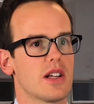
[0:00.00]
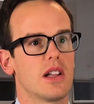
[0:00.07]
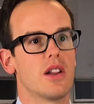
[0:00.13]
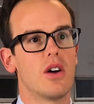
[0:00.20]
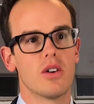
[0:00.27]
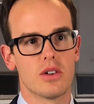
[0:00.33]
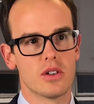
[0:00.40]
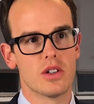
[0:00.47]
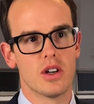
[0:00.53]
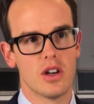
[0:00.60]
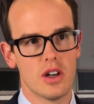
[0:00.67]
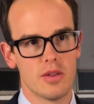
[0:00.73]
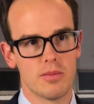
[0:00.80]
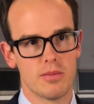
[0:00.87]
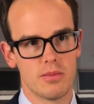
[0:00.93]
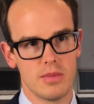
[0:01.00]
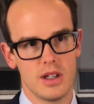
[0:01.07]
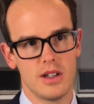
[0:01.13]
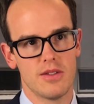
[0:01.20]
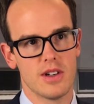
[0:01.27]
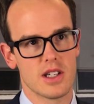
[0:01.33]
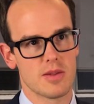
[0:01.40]
is a long-term
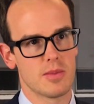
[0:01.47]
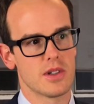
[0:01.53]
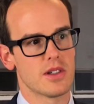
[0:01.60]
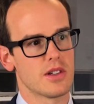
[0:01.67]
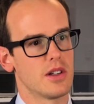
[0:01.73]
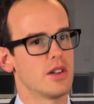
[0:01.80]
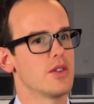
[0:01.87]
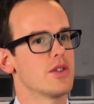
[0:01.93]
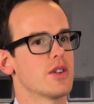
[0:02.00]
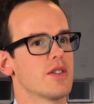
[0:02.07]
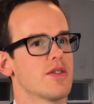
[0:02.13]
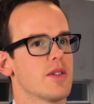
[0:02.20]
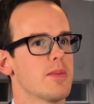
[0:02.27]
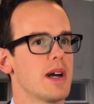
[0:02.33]
investment solution for